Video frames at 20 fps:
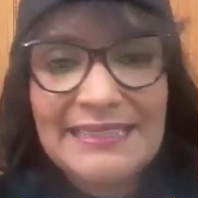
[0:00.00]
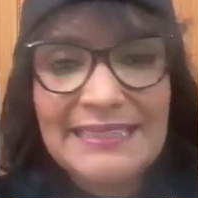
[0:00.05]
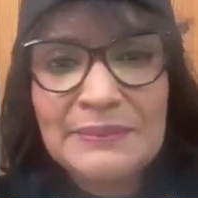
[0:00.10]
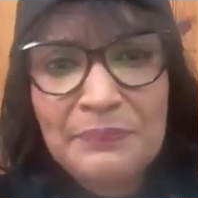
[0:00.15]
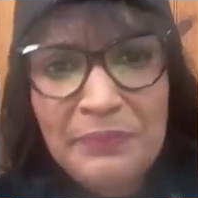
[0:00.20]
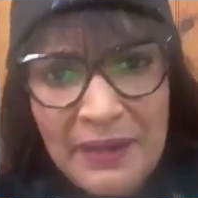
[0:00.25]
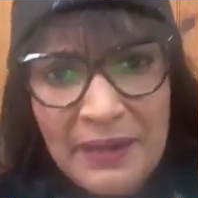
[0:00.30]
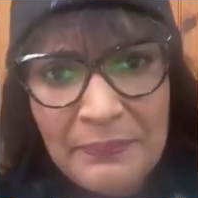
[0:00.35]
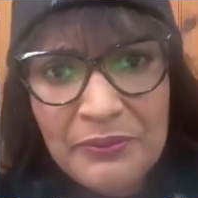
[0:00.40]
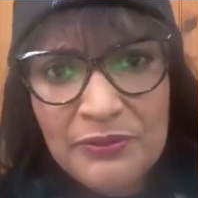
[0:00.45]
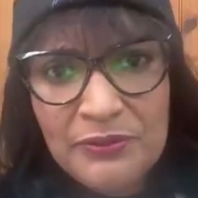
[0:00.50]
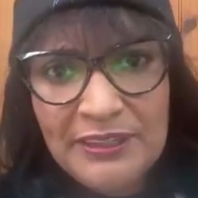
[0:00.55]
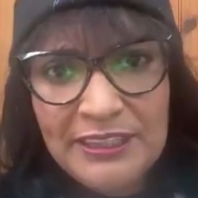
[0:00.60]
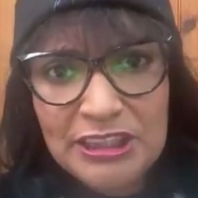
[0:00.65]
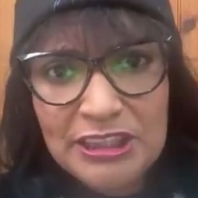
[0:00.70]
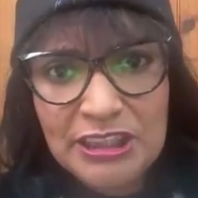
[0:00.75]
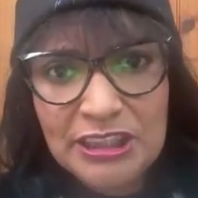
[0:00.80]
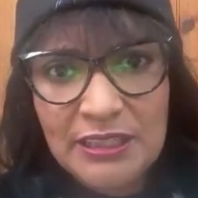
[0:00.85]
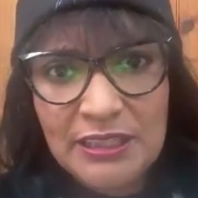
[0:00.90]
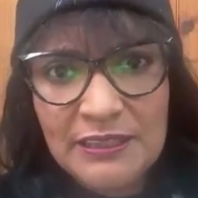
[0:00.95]
That's
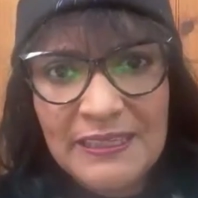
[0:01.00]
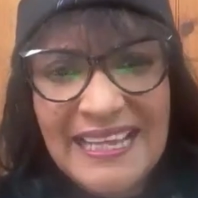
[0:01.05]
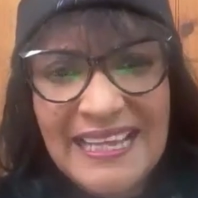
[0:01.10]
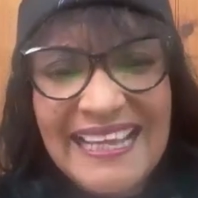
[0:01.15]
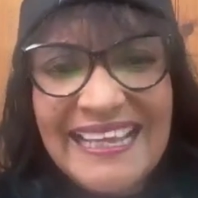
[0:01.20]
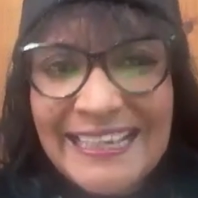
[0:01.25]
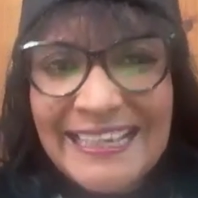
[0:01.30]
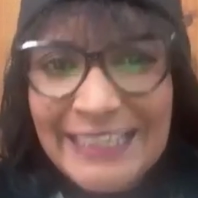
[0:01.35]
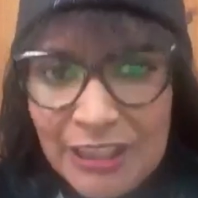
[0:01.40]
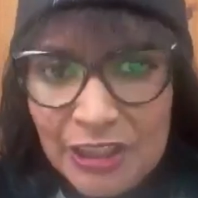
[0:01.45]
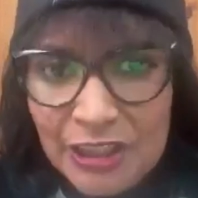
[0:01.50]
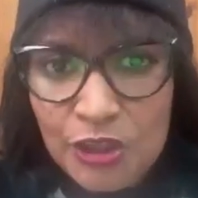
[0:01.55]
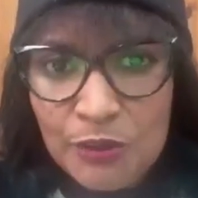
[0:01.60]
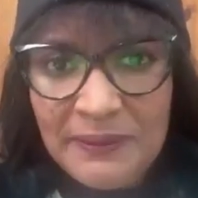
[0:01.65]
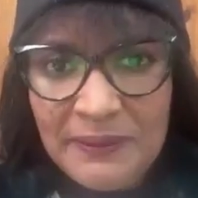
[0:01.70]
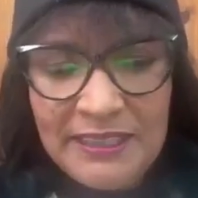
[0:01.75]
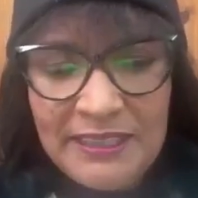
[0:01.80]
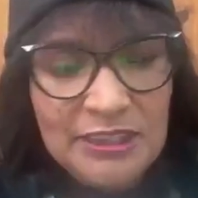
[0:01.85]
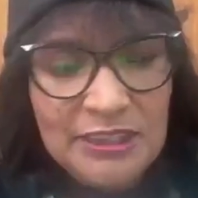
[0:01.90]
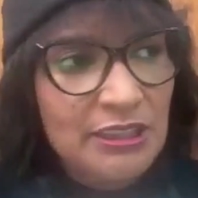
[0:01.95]
preparation.
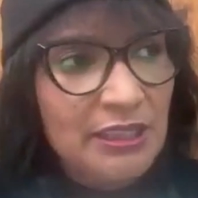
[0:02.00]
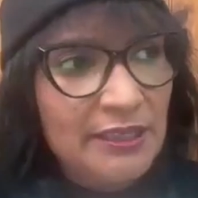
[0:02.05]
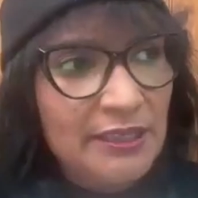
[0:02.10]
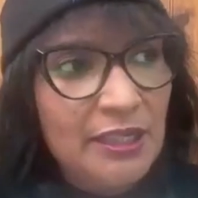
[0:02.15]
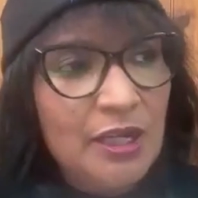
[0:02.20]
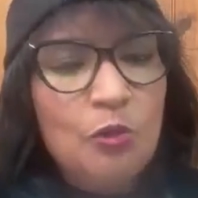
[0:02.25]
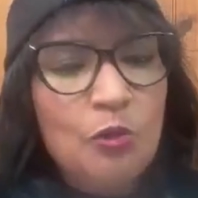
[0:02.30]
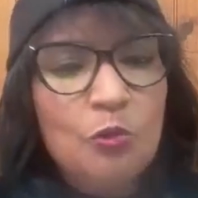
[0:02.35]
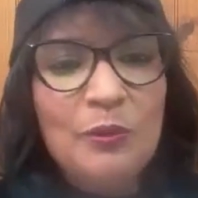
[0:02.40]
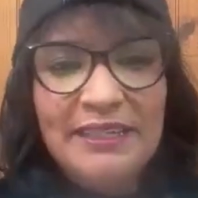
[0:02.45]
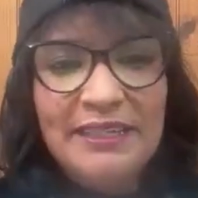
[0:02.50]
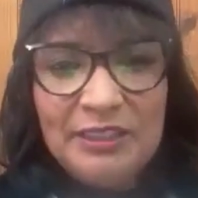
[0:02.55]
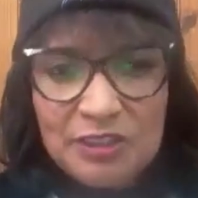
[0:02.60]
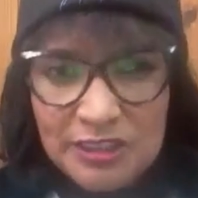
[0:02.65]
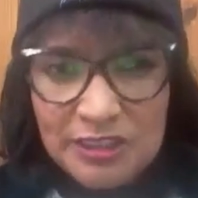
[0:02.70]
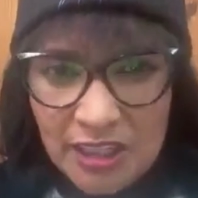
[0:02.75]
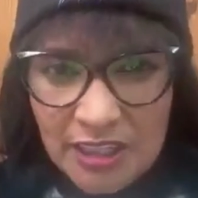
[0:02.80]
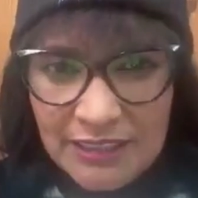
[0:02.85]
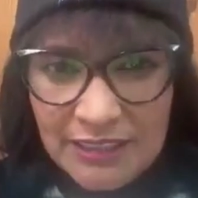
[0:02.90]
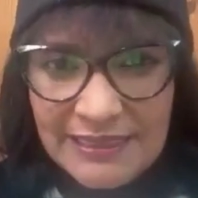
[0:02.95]
Incubation, when
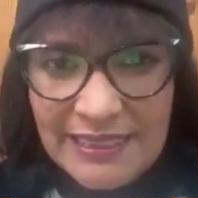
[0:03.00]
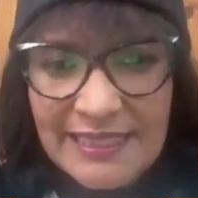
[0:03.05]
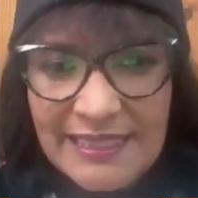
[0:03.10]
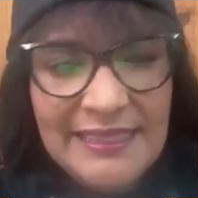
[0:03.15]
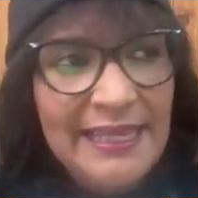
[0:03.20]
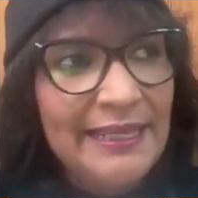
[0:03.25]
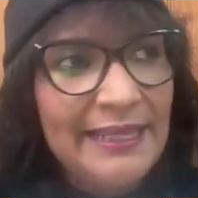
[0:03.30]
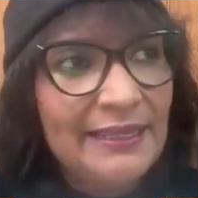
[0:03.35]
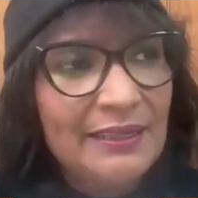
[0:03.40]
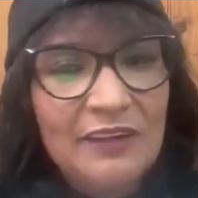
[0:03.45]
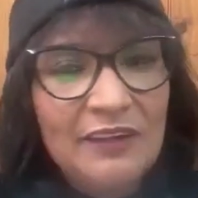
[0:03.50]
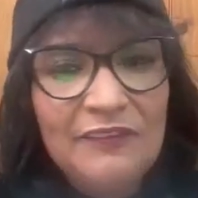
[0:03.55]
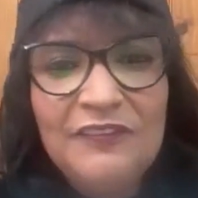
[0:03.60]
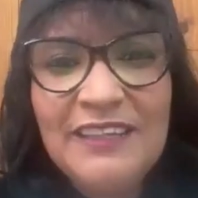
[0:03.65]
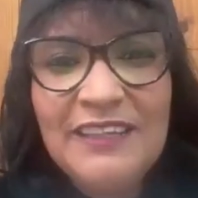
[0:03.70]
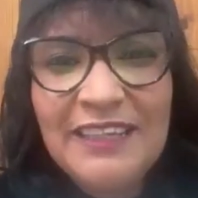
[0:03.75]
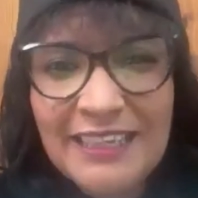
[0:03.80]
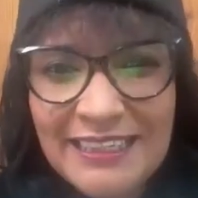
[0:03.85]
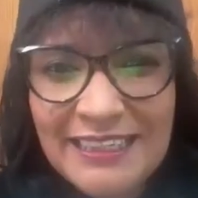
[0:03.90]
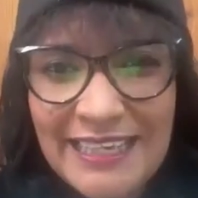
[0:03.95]
you start to think, I
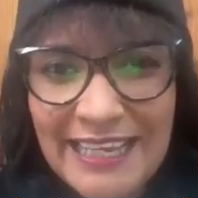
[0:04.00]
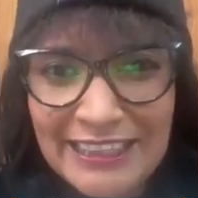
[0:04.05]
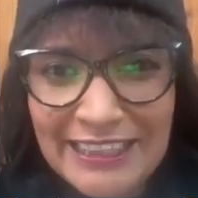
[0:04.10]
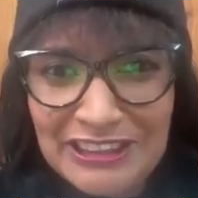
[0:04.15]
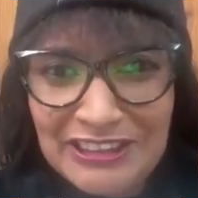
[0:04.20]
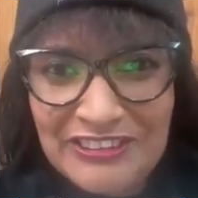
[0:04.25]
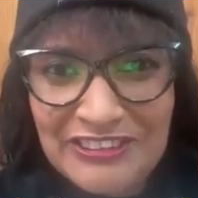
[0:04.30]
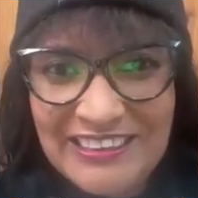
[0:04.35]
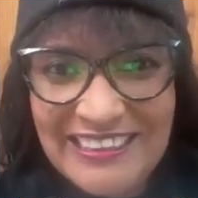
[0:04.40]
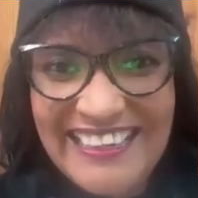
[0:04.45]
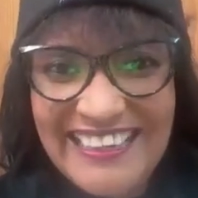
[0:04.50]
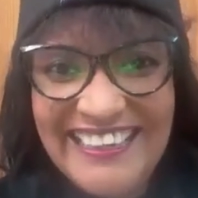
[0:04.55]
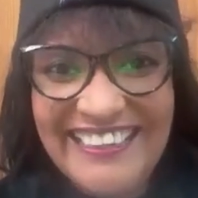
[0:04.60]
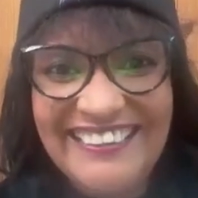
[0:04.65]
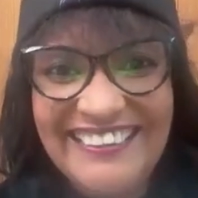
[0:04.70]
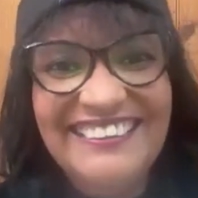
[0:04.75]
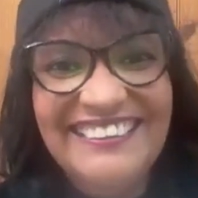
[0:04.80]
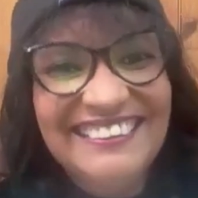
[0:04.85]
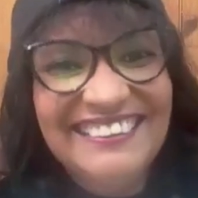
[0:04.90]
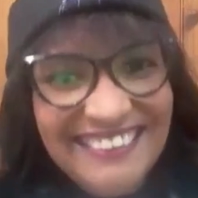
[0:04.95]
feel like a lecturer in here.